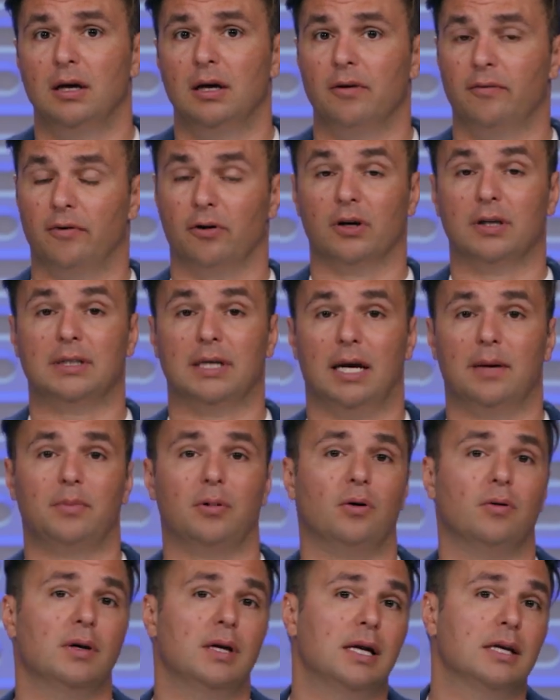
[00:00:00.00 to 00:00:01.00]
For
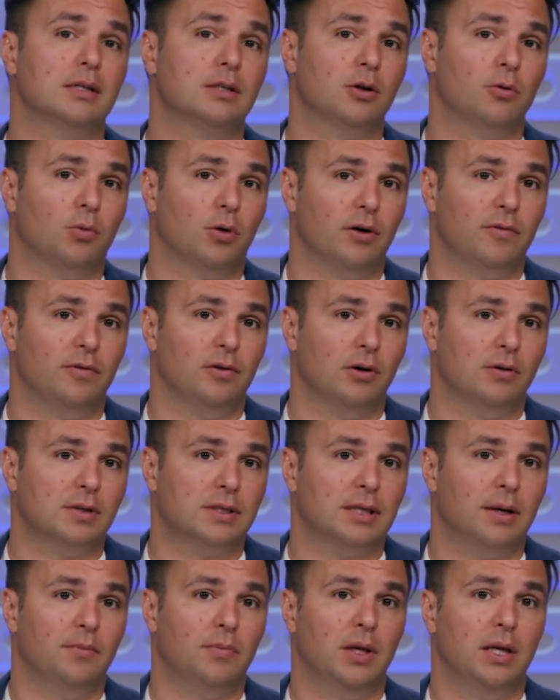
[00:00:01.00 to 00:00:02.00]
example, is the workflow
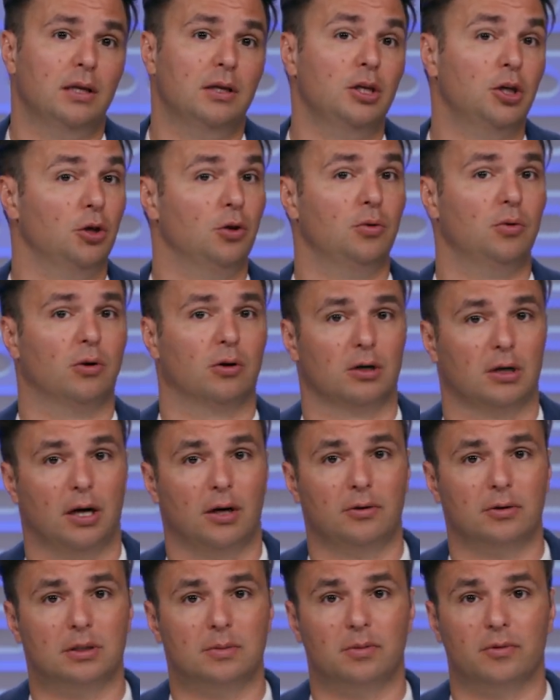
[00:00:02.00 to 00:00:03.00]
something you or
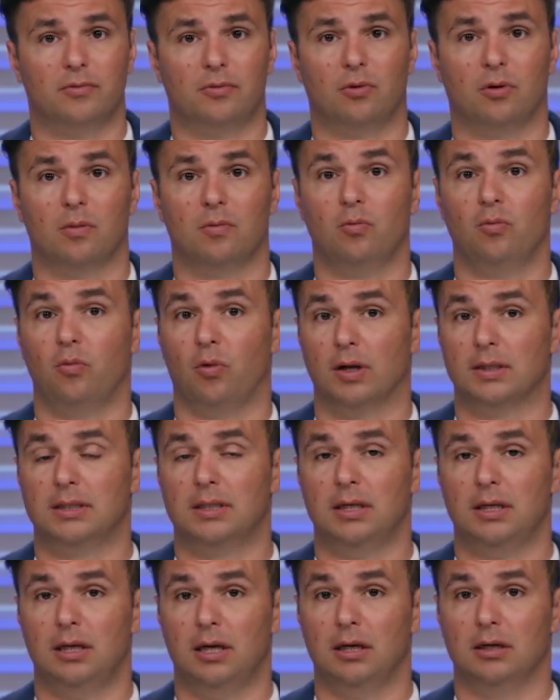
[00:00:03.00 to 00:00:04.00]
others perform once
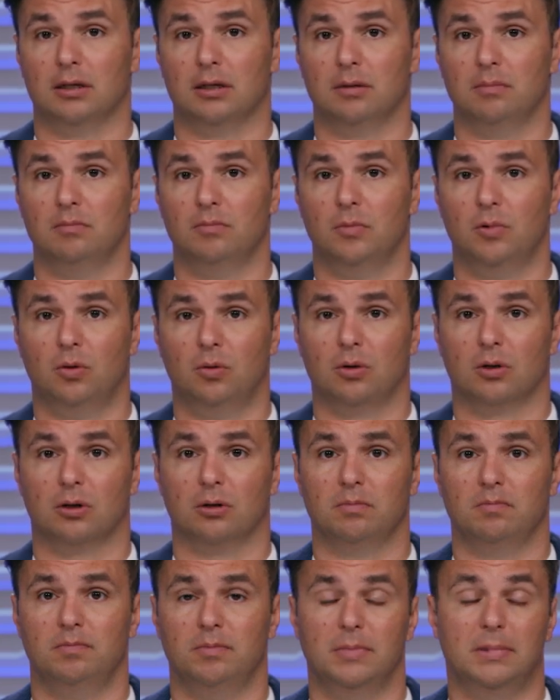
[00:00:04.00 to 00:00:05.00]
a year
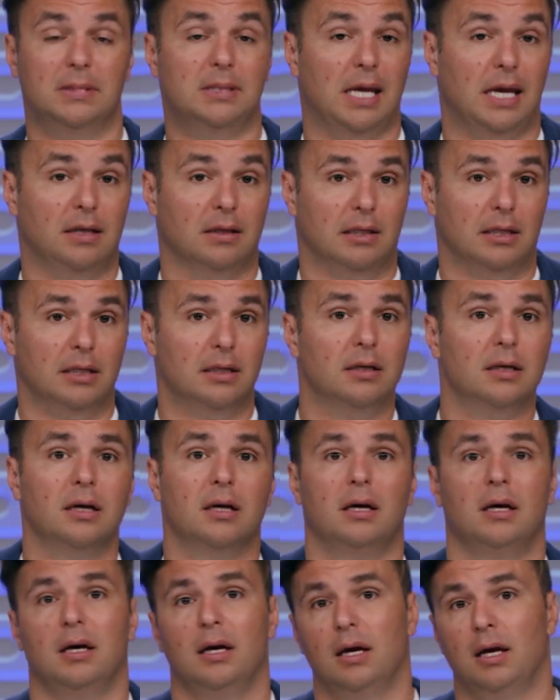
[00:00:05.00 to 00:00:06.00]
or daily?
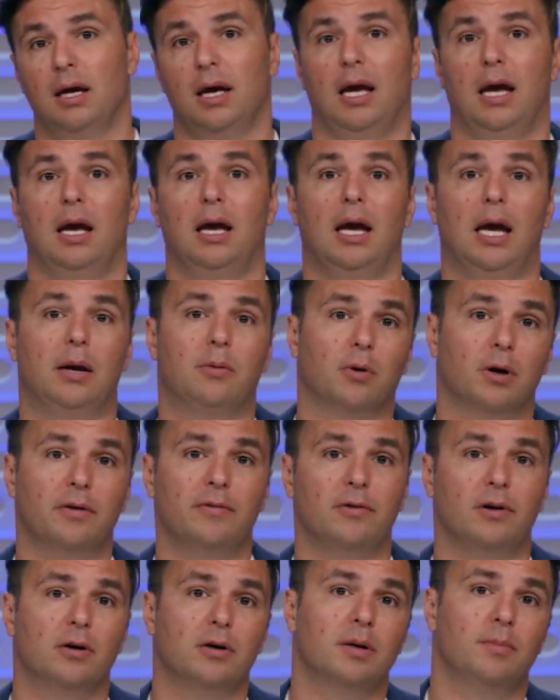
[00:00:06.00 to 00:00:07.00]
A
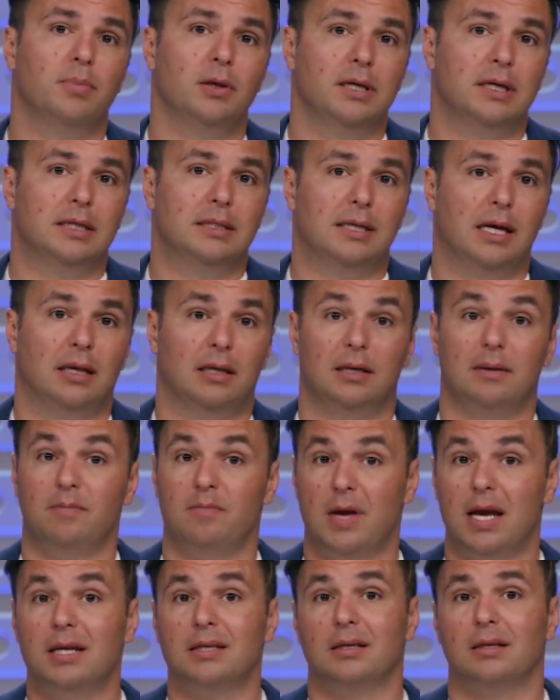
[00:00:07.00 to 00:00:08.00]
workflow completed daily
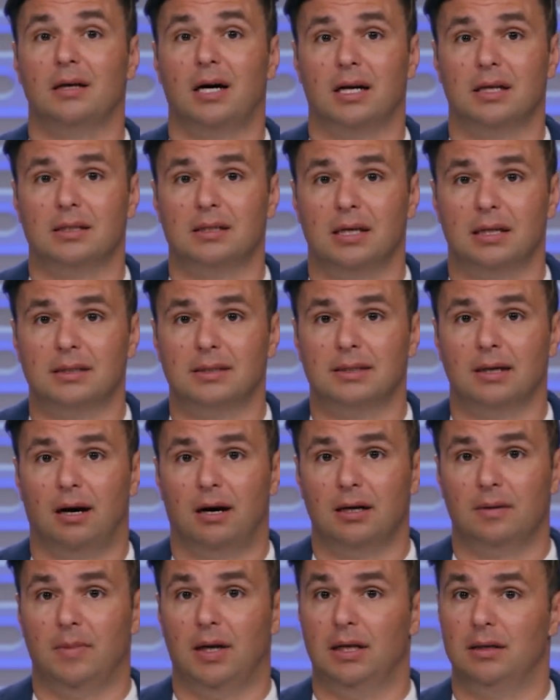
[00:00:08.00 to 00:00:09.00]
makes a lot of sense to
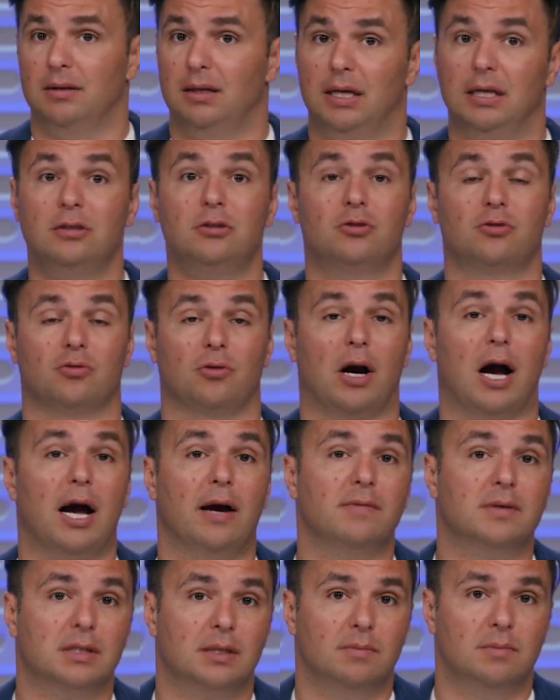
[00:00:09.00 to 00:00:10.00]
automate. It
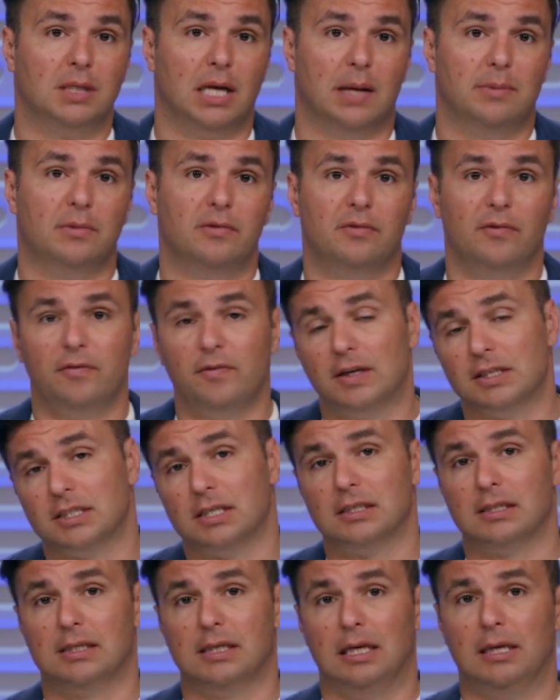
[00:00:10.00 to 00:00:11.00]
drives some type of
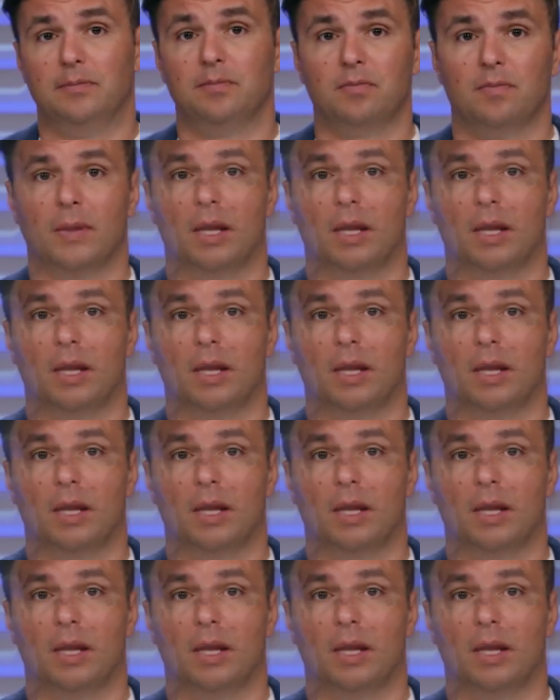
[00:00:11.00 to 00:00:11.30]
efficiency.